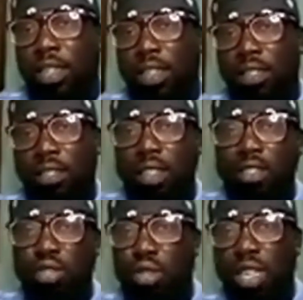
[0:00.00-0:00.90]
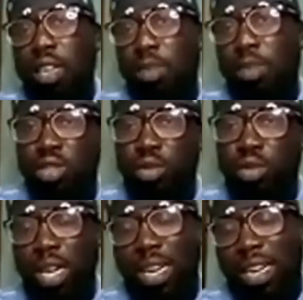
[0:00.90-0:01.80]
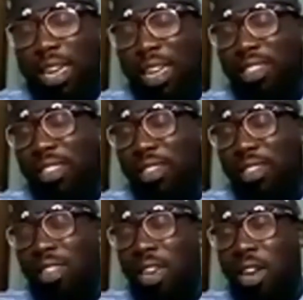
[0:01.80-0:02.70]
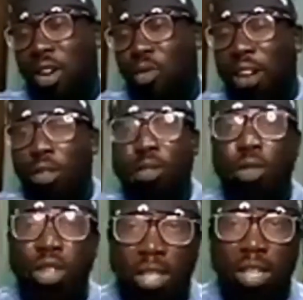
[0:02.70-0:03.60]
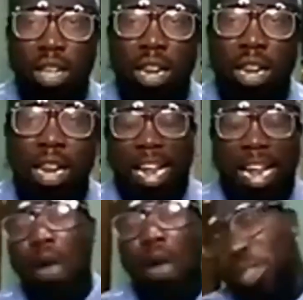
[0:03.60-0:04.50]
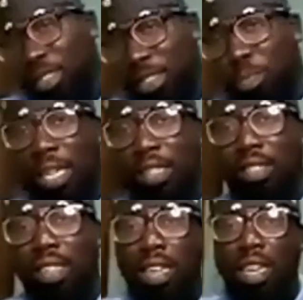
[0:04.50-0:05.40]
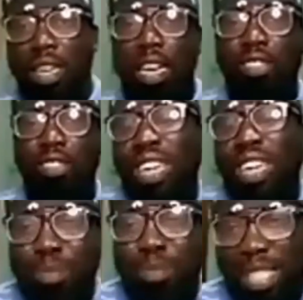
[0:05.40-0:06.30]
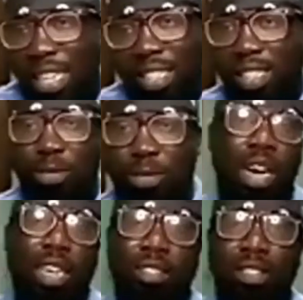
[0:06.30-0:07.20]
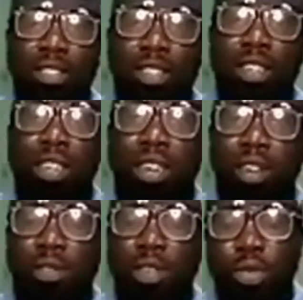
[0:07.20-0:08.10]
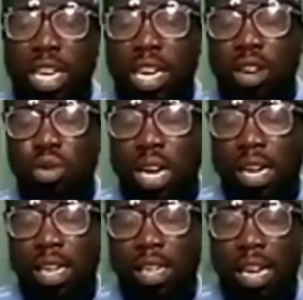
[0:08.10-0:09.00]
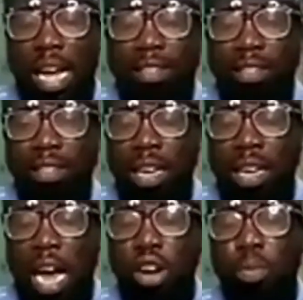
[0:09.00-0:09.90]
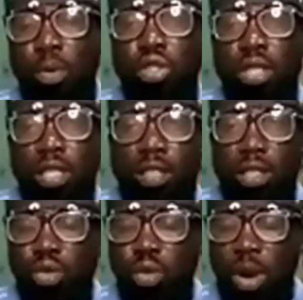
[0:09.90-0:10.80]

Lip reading: these things shouldn't limit you. It's just quite unfortunate that it happens, but it's not a limitation for us. If we can look at it as an opportunity to